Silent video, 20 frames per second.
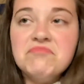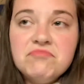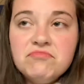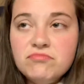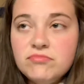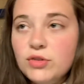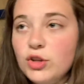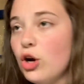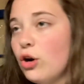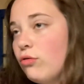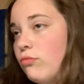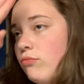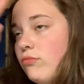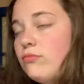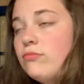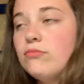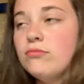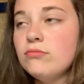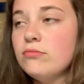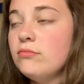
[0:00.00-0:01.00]
No.
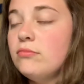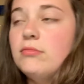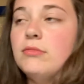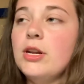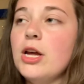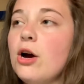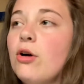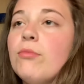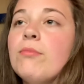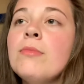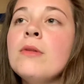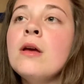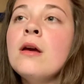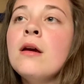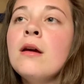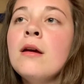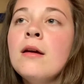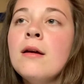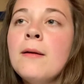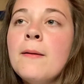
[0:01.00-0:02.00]
No.
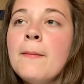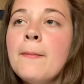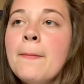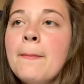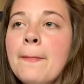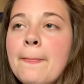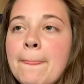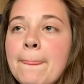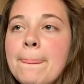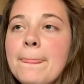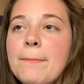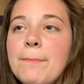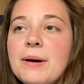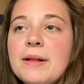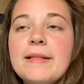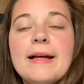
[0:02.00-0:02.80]
But